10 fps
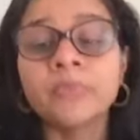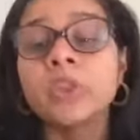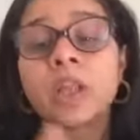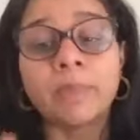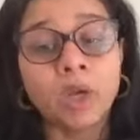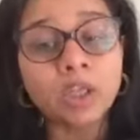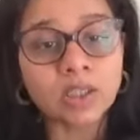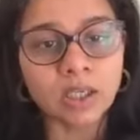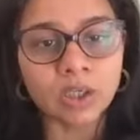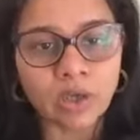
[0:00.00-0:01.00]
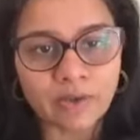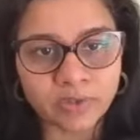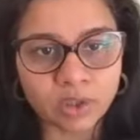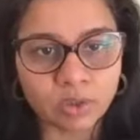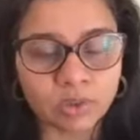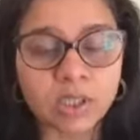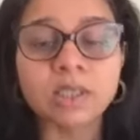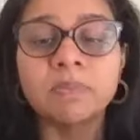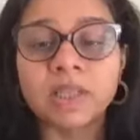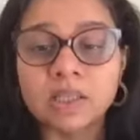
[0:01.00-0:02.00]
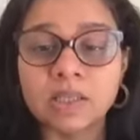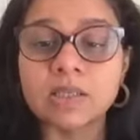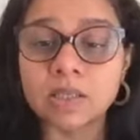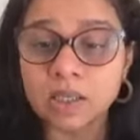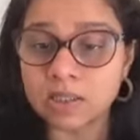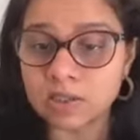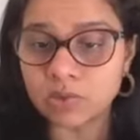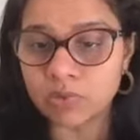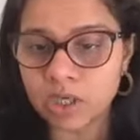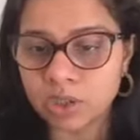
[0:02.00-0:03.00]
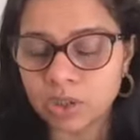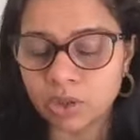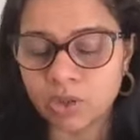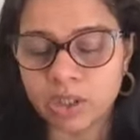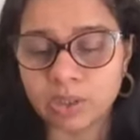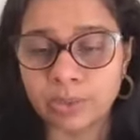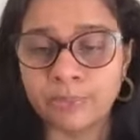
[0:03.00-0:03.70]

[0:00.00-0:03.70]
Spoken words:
Now, I'm not saying you have to do this, but this is a consideration you can do.